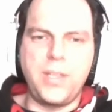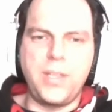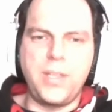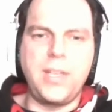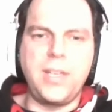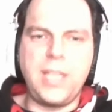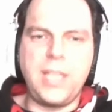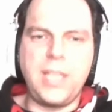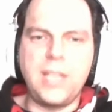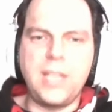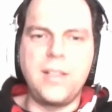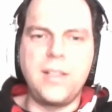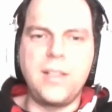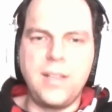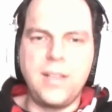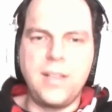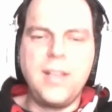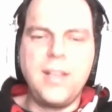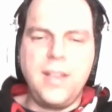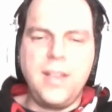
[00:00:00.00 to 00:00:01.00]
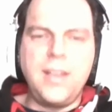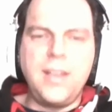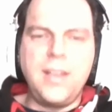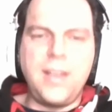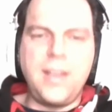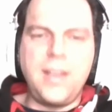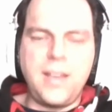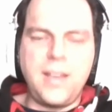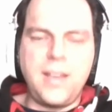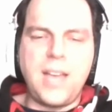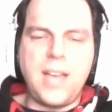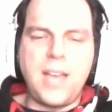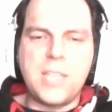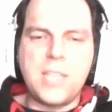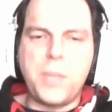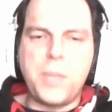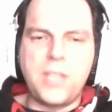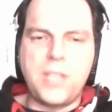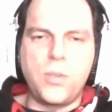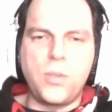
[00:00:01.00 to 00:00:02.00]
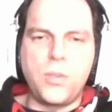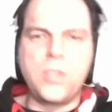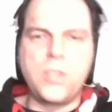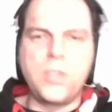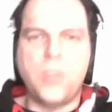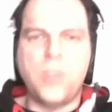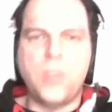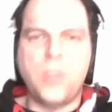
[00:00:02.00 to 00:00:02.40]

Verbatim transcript: the legal uh, aspects also